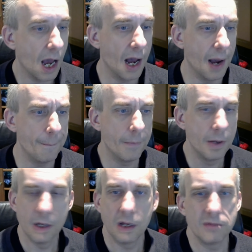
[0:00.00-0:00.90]

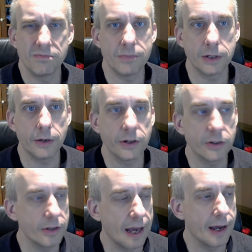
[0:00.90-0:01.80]
Don't want
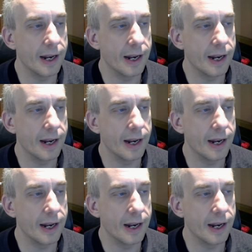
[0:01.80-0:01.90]
to do that.